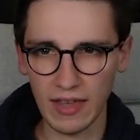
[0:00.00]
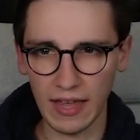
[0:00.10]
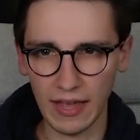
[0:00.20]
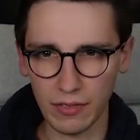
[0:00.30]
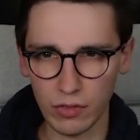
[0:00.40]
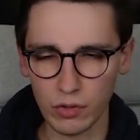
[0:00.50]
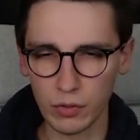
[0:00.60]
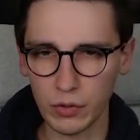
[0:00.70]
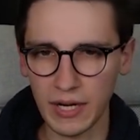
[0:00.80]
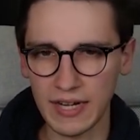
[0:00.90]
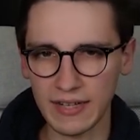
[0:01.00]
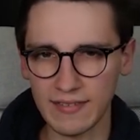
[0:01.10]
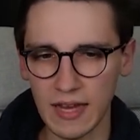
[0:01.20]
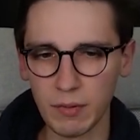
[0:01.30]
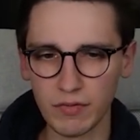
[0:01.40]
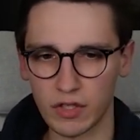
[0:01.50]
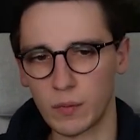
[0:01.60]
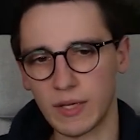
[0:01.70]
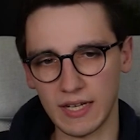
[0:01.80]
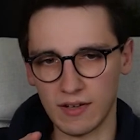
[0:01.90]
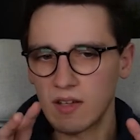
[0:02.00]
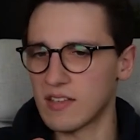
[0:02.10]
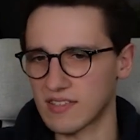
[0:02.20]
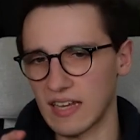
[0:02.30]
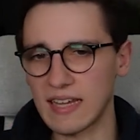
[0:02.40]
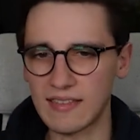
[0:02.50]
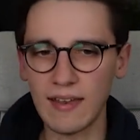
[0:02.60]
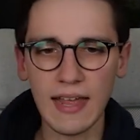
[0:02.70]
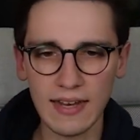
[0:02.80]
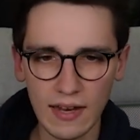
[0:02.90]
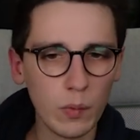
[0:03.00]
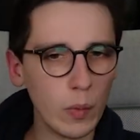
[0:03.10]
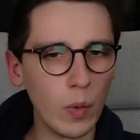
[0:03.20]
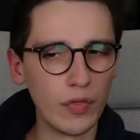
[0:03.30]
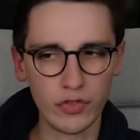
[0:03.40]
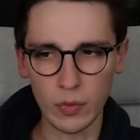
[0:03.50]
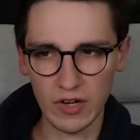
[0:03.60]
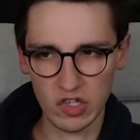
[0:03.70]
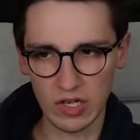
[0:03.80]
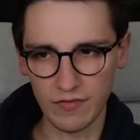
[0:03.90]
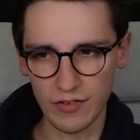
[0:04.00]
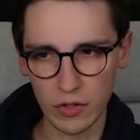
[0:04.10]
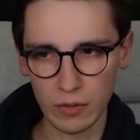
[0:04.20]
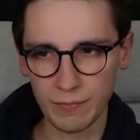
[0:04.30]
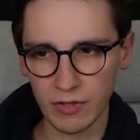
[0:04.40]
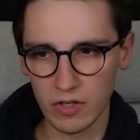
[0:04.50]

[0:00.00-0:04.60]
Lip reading: And through creating a table view, we can select the data that we want to actually view.